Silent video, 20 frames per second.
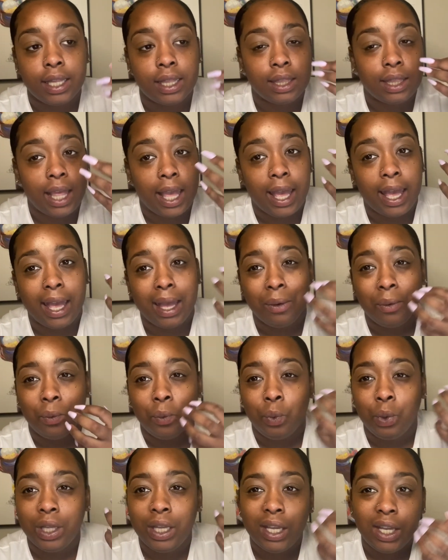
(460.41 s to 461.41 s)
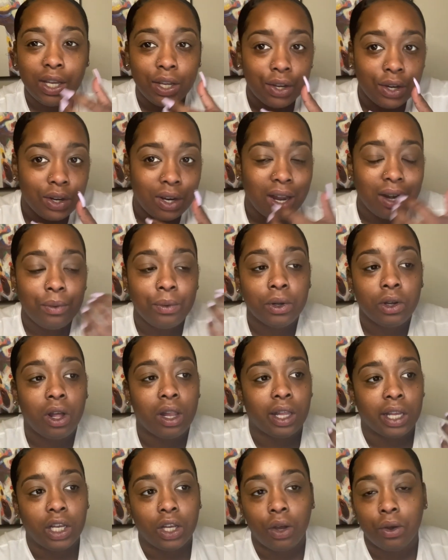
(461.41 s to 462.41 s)
that weird, I don't want to call
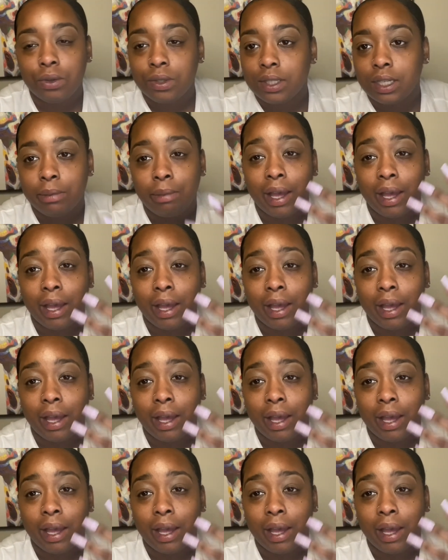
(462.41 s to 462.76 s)
it ghostly,